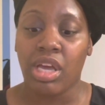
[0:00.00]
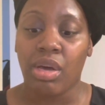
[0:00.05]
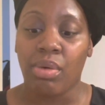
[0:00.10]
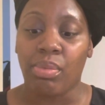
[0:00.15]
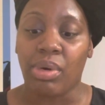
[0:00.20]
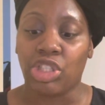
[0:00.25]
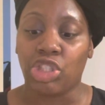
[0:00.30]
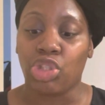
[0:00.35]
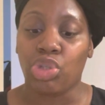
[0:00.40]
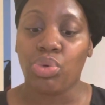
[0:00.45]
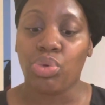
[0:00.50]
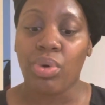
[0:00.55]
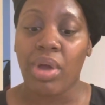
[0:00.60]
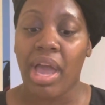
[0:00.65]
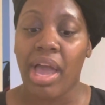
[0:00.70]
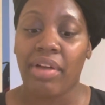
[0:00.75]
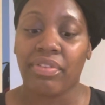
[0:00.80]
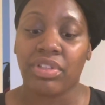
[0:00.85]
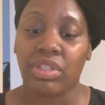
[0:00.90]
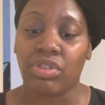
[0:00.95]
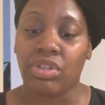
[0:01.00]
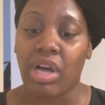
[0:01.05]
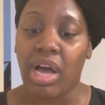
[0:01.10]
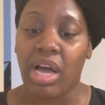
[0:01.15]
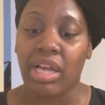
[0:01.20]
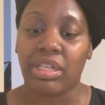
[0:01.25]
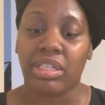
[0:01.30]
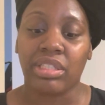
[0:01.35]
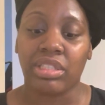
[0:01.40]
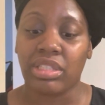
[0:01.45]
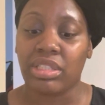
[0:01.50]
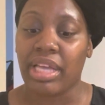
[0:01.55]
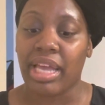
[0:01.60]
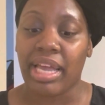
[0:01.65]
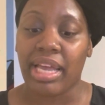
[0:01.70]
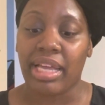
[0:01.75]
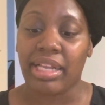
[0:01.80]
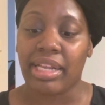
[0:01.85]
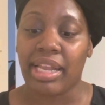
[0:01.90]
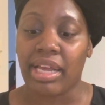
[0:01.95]
But you have to
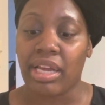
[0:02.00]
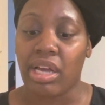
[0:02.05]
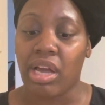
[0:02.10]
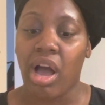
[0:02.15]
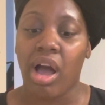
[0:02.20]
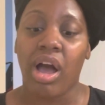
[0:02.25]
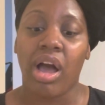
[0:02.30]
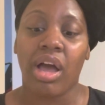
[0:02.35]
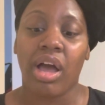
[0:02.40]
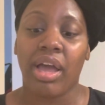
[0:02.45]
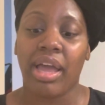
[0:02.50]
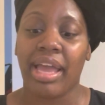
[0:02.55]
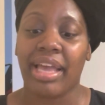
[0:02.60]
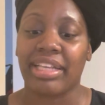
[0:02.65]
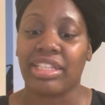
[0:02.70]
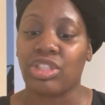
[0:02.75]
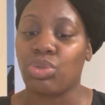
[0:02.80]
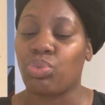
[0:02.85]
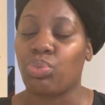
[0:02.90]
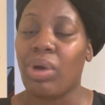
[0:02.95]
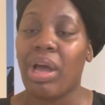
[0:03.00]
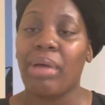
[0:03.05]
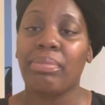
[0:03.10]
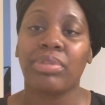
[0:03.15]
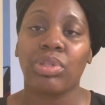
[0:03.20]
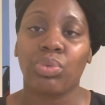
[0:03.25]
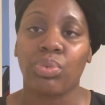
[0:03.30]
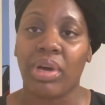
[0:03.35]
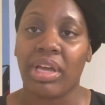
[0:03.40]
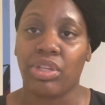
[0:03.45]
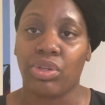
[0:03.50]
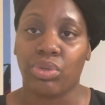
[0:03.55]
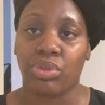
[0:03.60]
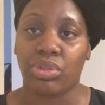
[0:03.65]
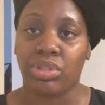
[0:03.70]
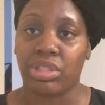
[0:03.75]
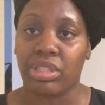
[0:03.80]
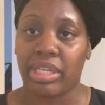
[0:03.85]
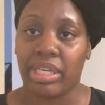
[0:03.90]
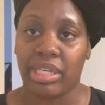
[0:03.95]
understand that God has swept away your
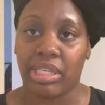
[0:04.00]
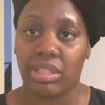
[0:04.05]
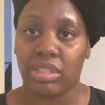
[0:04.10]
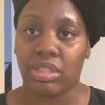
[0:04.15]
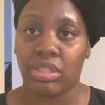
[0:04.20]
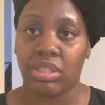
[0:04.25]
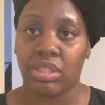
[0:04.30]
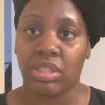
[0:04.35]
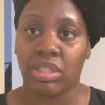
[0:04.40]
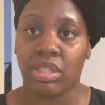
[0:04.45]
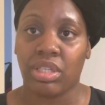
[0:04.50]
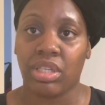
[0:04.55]
sins.